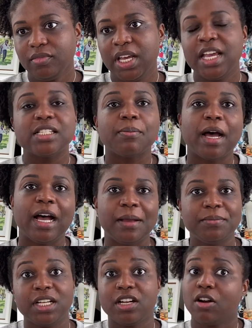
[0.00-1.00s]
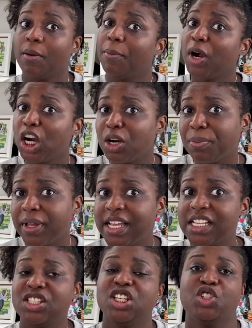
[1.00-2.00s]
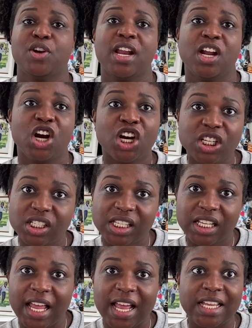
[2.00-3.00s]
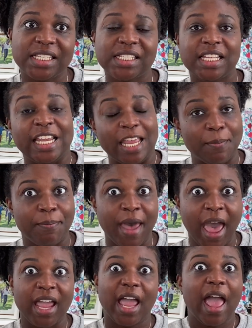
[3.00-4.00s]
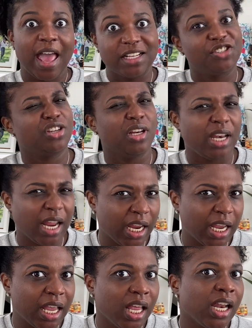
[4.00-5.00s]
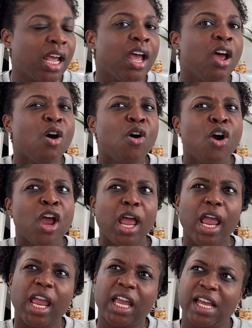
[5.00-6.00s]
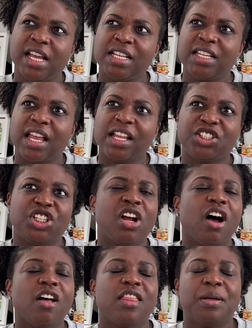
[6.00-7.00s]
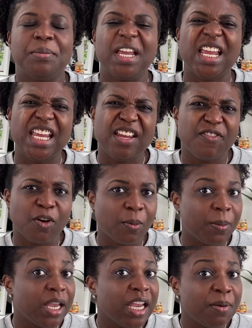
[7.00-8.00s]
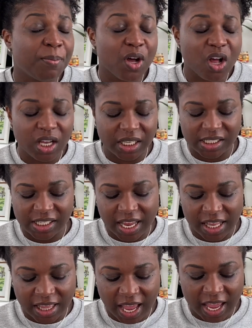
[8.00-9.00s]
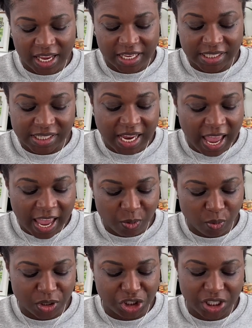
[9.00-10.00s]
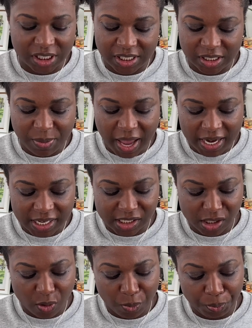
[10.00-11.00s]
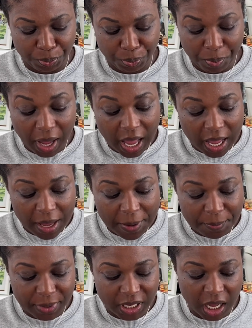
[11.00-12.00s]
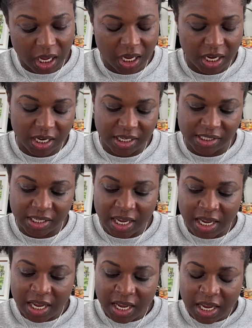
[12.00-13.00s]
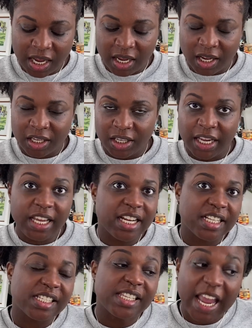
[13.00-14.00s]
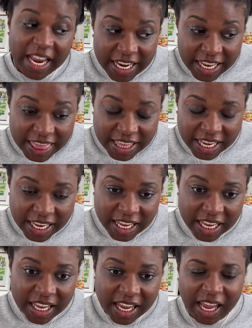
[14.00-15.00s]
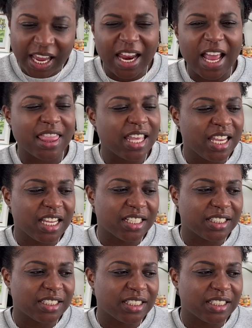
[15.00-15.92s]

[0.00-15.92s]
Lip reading: his mom did it on purpose to try to hurt Celeste, to get back at Shanann. And she called them evil people and said that his dad was just as bad as the mom because he didn't say anything. And I think